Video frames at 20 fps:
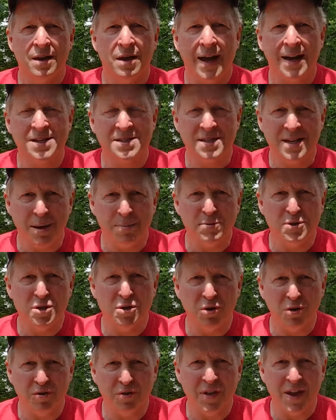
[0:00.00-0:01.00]

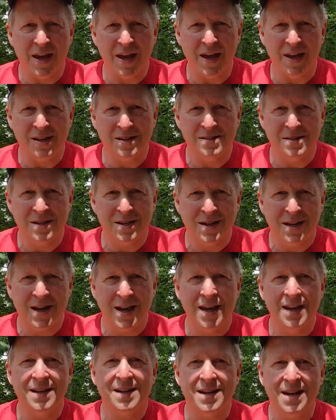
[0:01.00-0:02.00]
exceptional things,
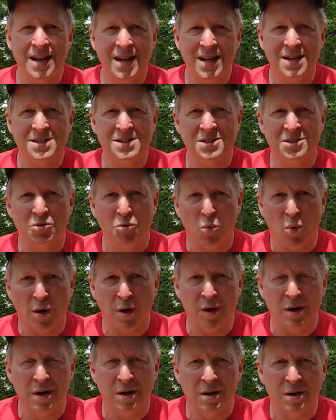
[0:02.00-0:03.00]
it needs to
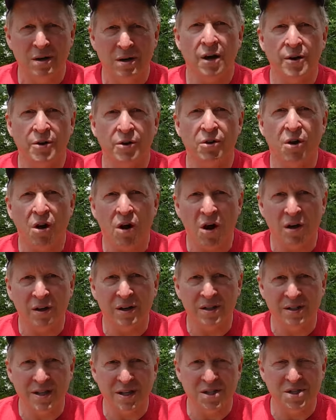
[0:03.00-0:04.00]
work under all
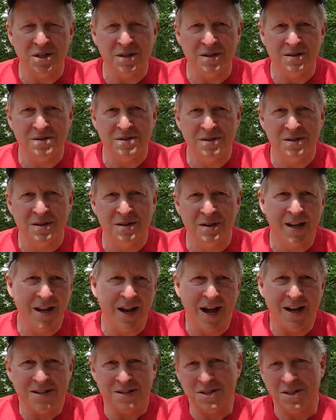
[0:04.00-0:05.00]
conditions and
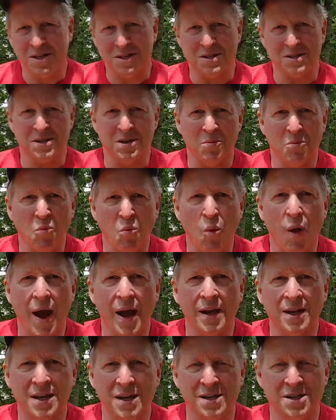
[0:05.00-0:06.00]
not just some
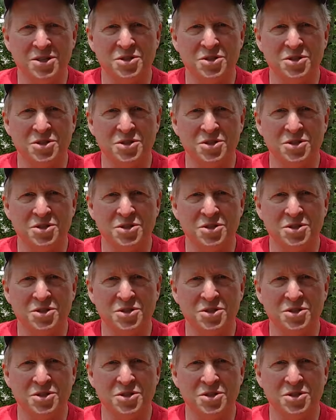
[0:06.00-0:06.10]
wacky,